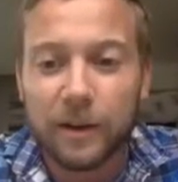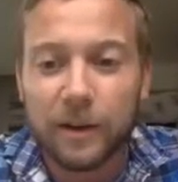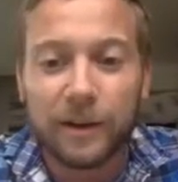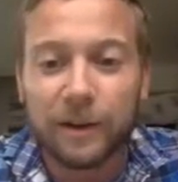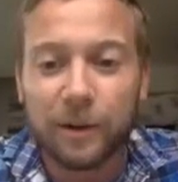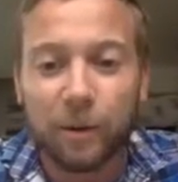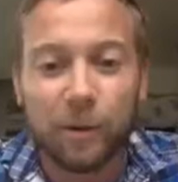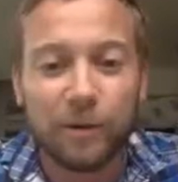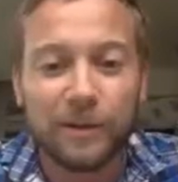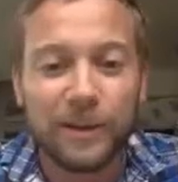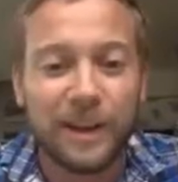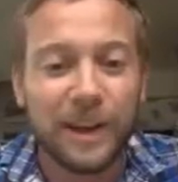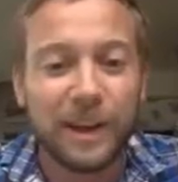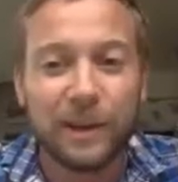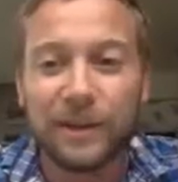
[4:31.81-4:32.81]
okay, can you
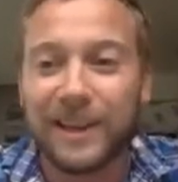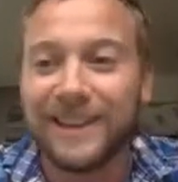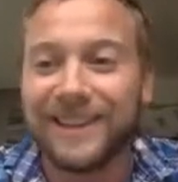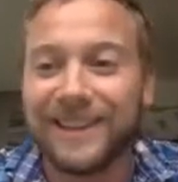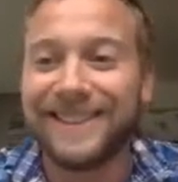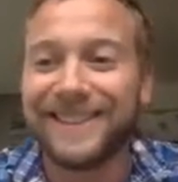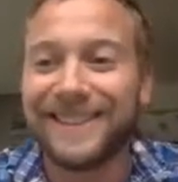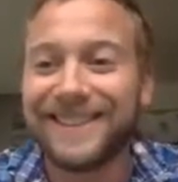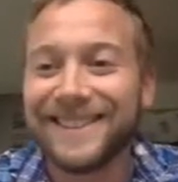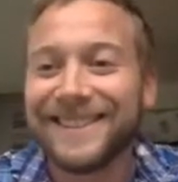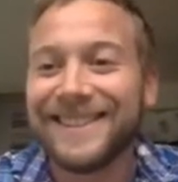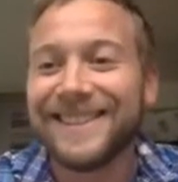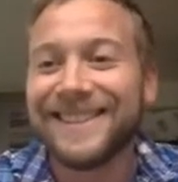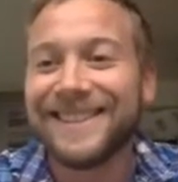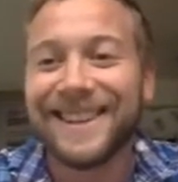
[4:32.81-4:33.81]
guys still
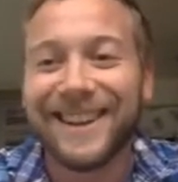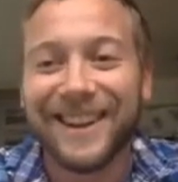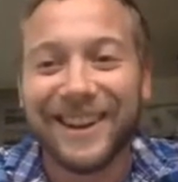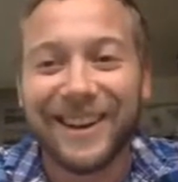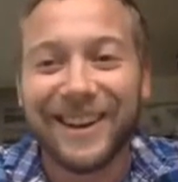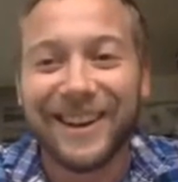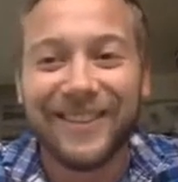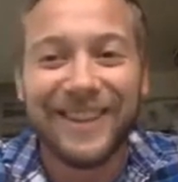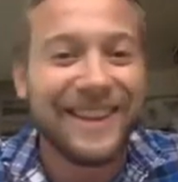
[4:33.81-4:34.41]
see that?